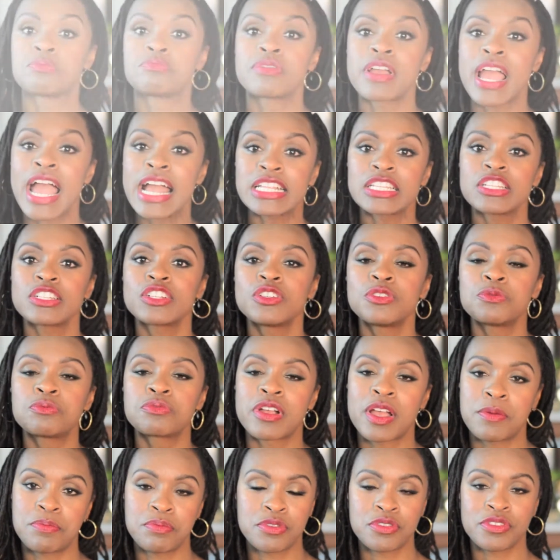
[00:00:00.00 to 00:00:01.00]
practical
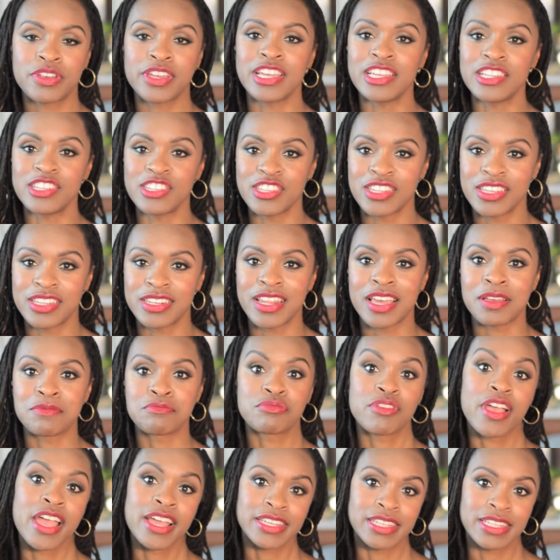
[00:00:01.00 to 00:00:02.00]
preparation and
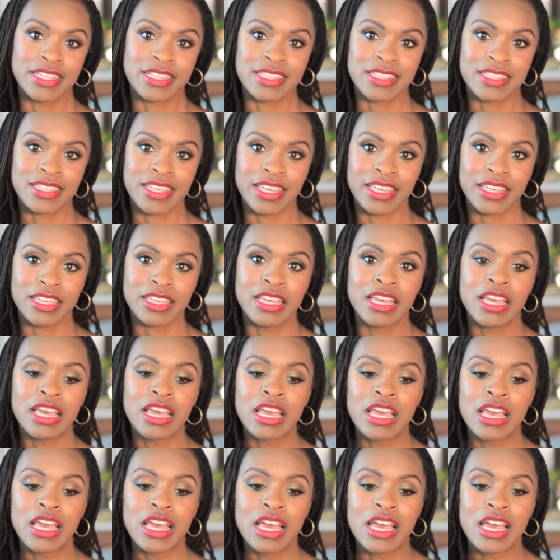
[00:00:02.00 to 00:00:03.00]
pregnancy.
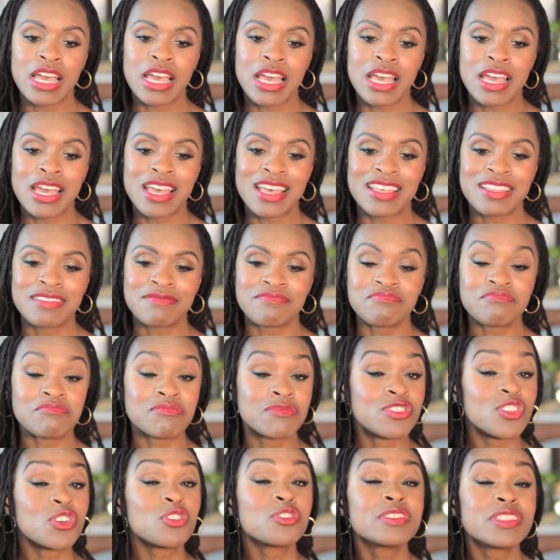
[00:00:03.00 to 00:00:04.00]

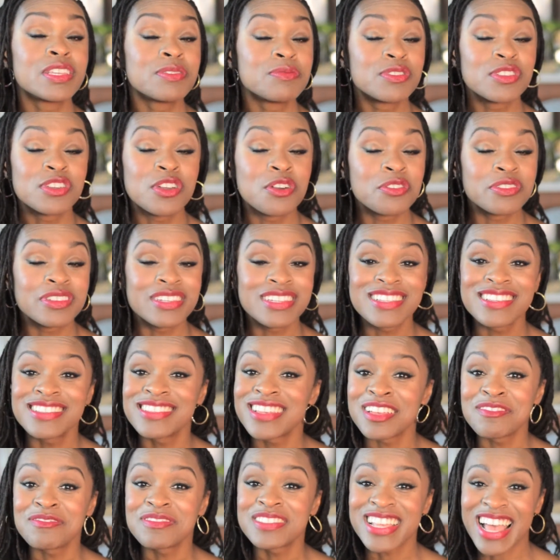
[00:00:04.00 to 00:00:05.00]
don't seem to go into the
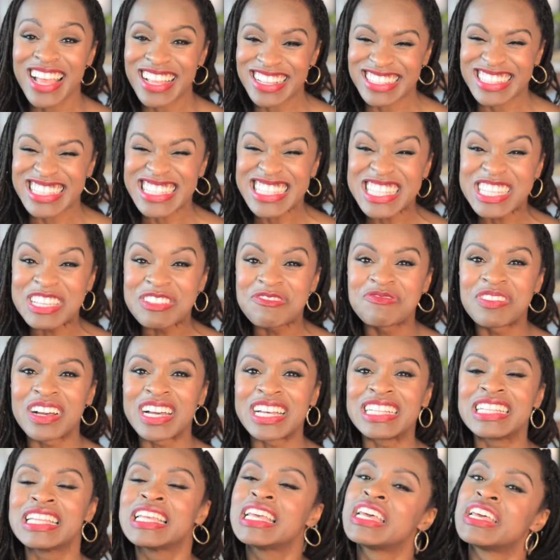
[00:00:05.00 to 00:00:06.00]
same sentence.
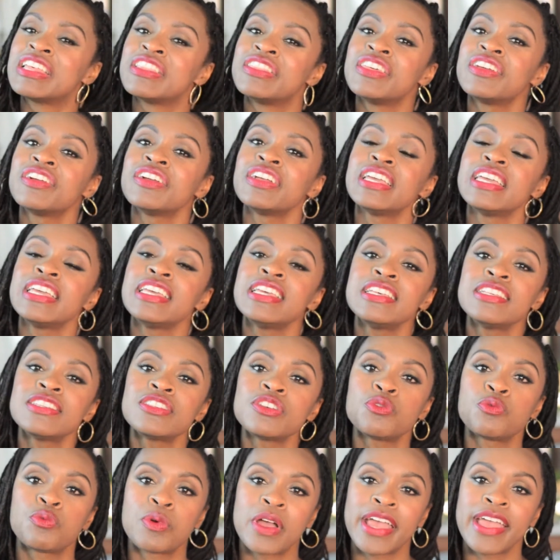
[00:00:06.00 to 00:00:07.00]
But there is
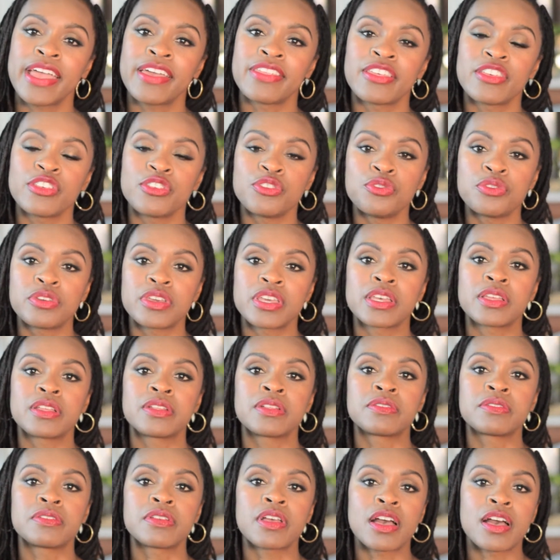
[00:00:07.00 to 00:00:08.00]
a way that you
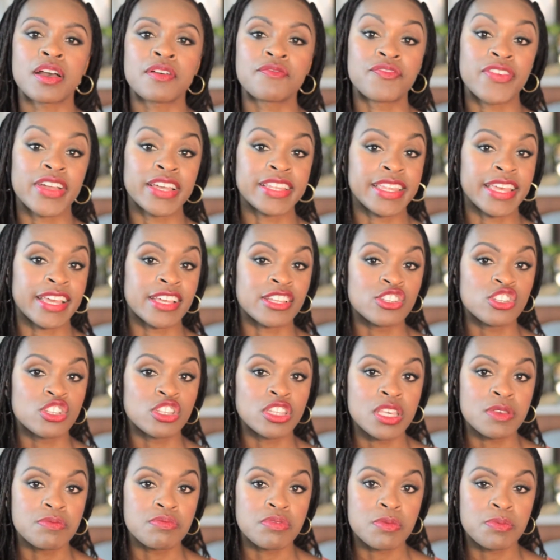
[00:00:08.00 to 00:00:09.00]
can
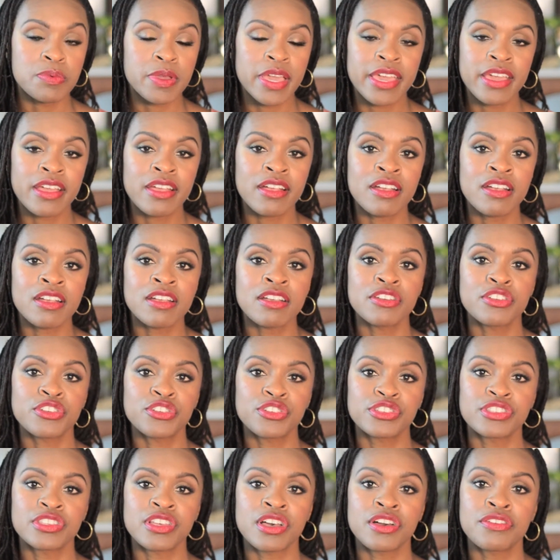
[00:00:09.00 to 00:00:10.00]
financially prepare
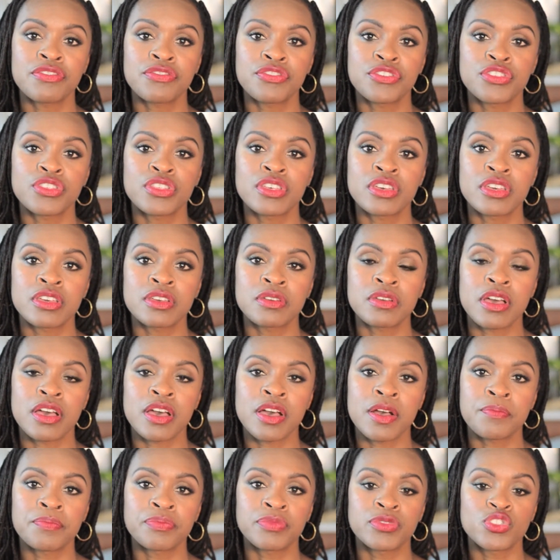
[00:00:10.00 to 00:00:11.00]
yourself for
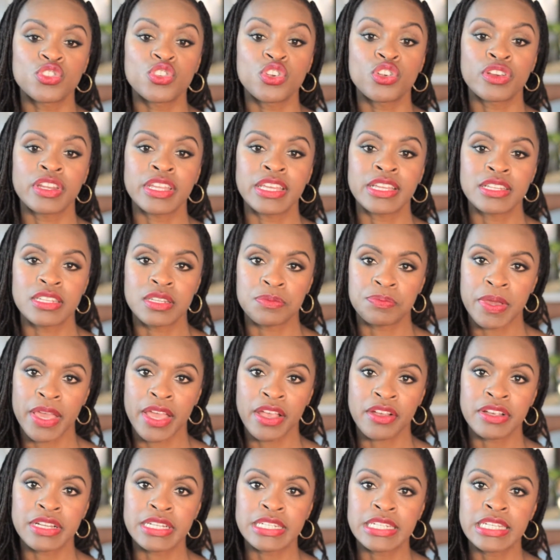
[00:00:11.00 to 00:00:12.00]
the journey into
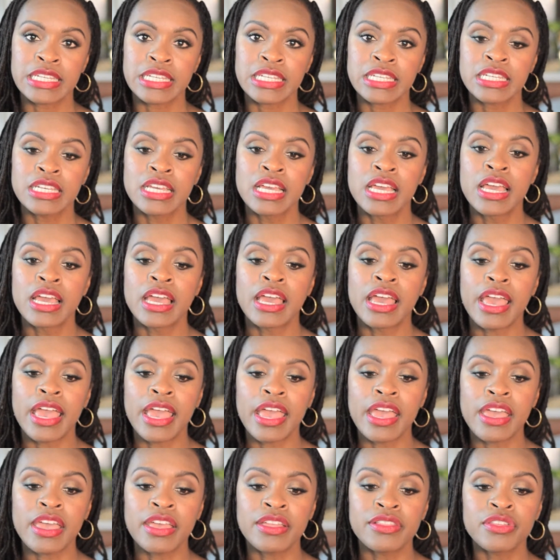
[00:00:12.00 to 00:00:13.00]
parenting.
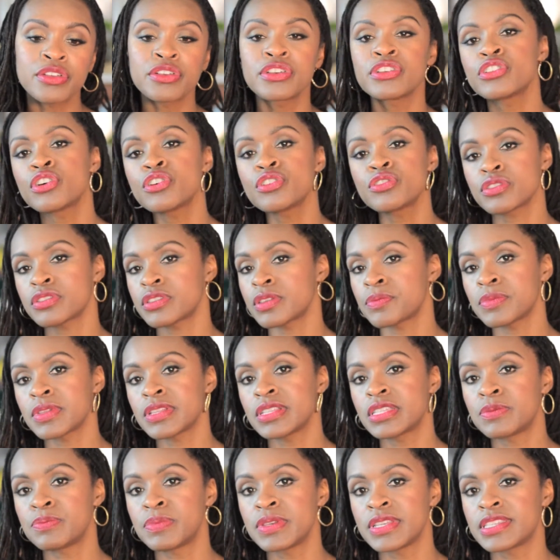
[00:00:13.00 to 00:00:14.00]
And there is also
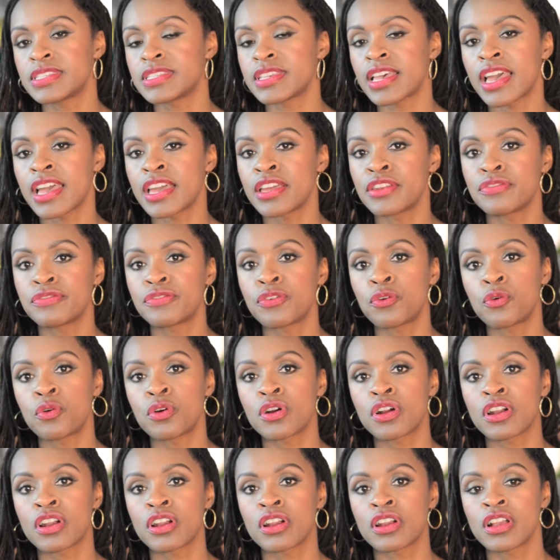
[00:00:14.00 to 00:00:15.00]
something to be said
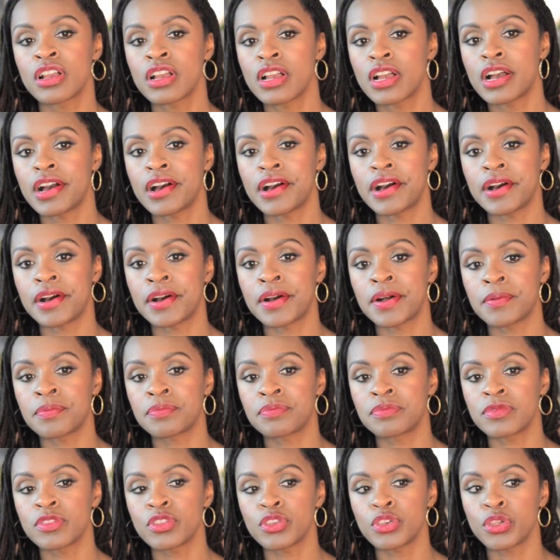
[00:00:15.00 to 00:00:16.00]
for,
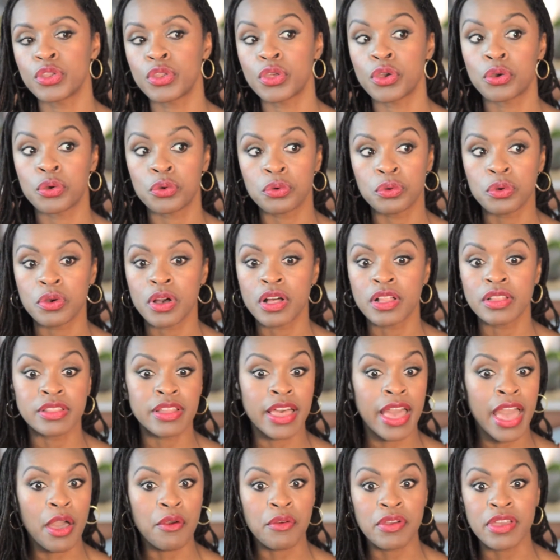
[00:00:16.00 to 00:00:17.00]

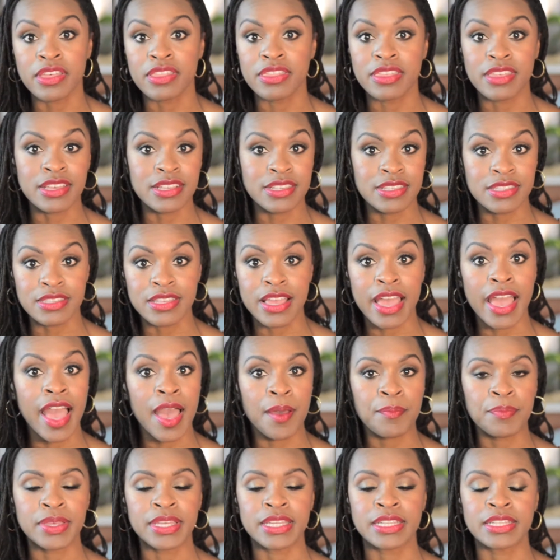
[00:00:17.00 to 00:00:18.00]
allowing things to
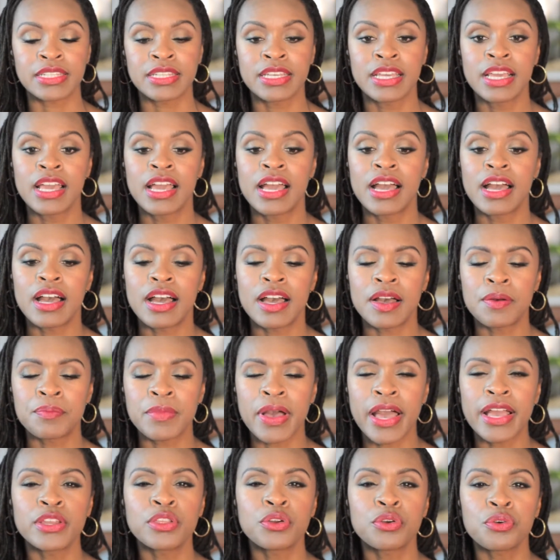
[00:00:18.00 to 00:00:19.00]
happen.
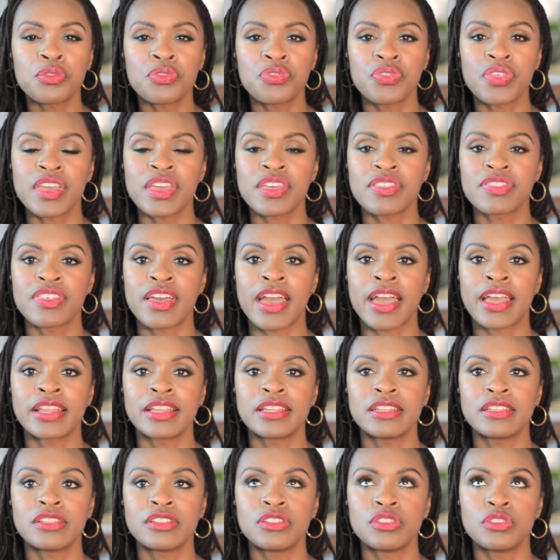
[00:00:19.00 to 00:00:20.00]
I don't think
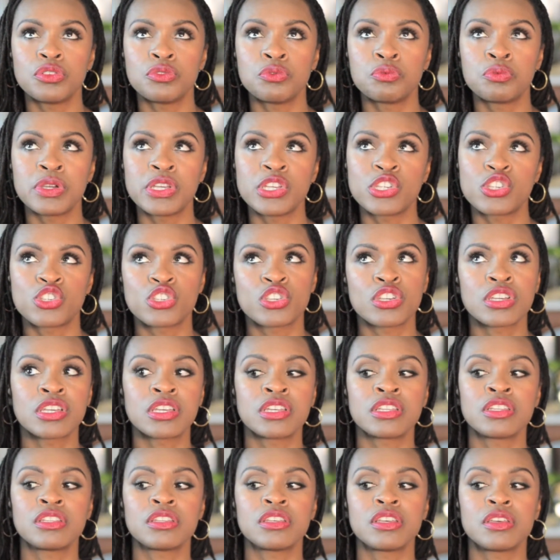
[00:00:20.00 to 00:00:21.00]
that we
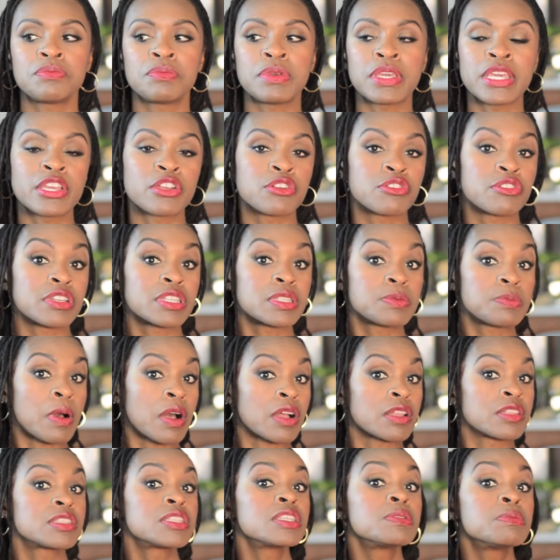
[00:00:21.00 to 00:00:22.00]
should be
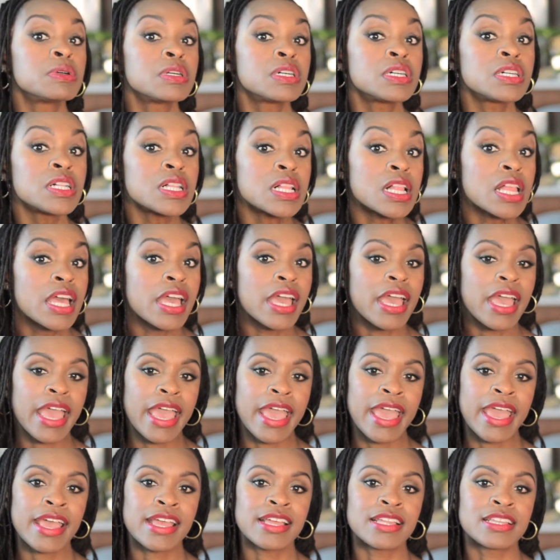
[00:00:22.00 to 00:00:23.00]
irresponsible
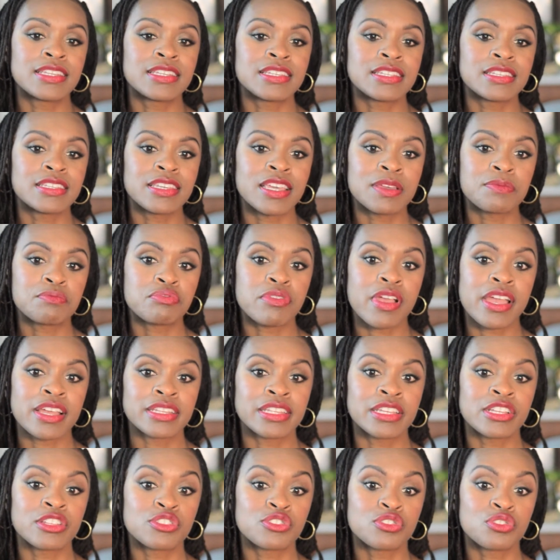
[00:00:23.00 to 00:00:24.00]
and get
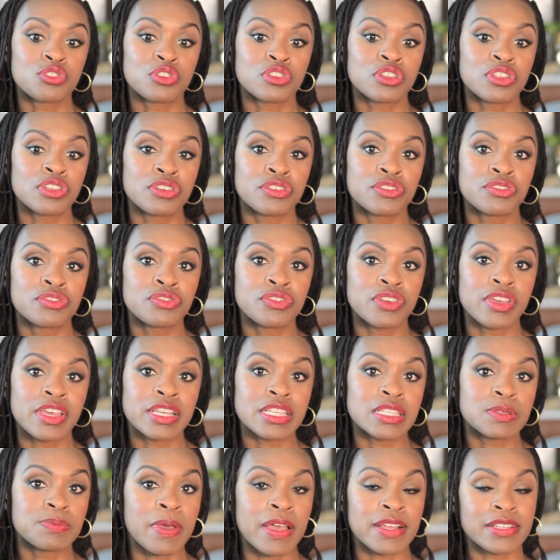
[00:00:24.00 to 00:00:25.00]
pregnant and sort of
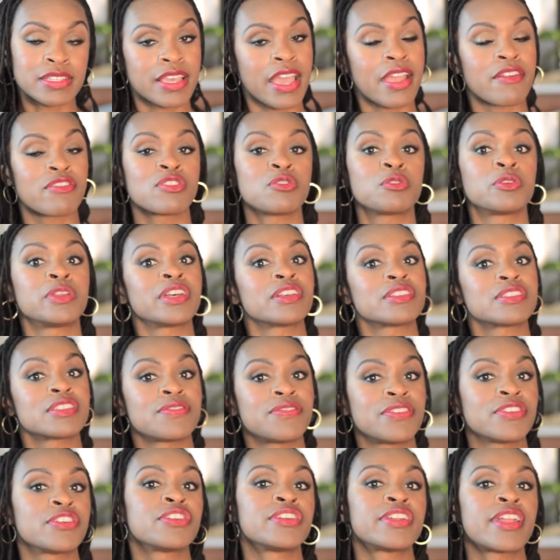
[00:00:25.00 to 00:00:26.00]
expect everyone else to
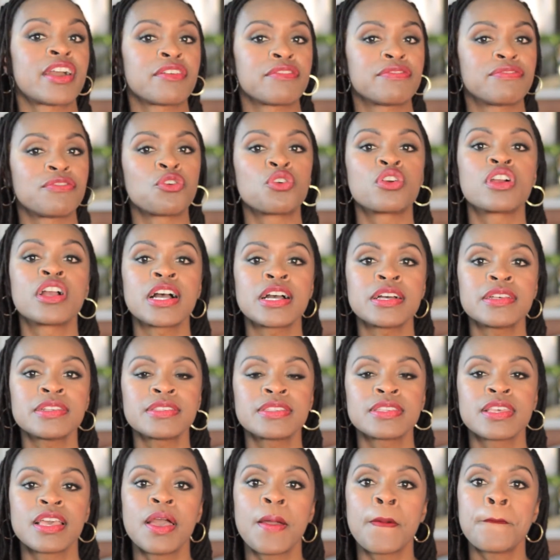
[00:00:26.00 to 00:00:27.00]
figure it out for
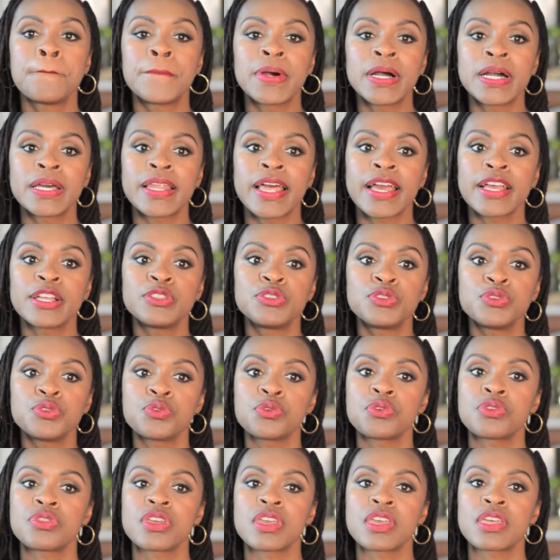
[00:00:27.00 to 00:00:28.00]
us. But I
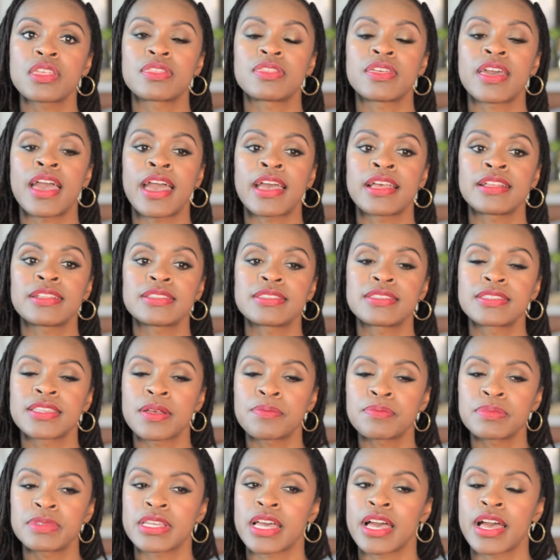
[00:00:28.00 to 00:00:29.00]
do think that
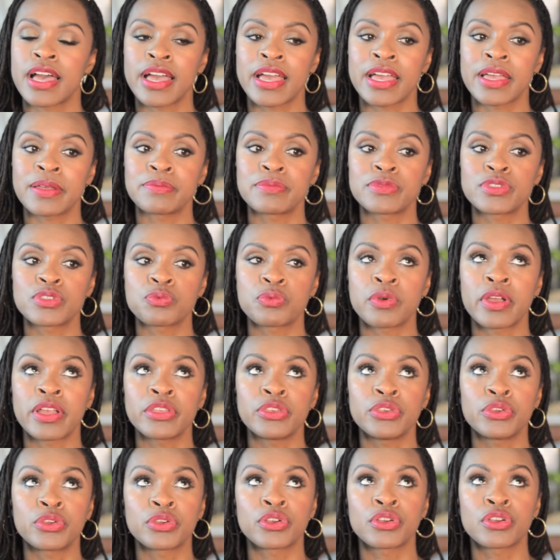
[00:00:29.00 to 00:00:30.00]
sometimes
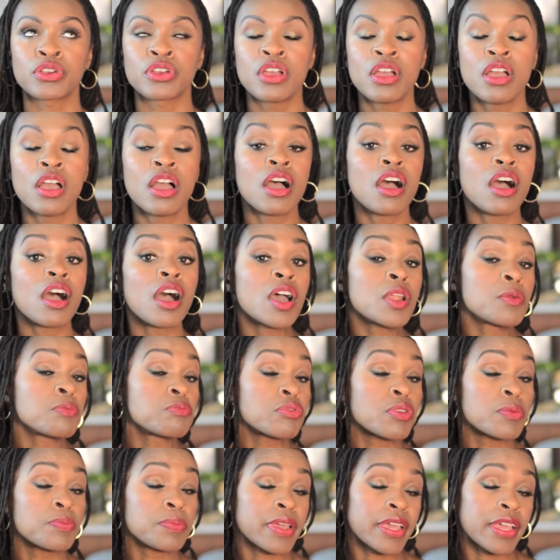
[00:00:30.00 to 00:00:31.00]
when you're
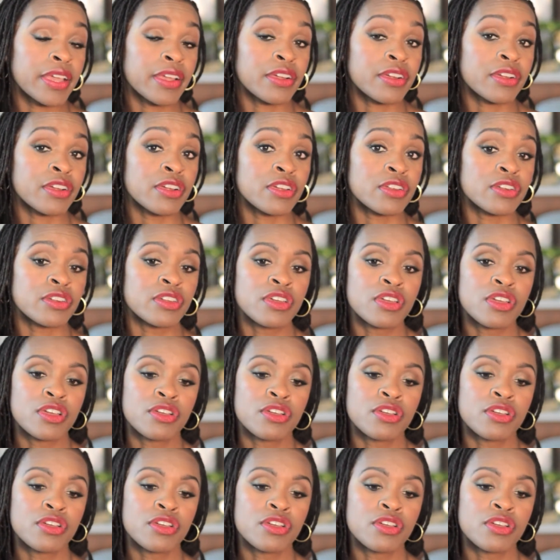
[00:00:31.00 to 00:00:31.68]
unprepared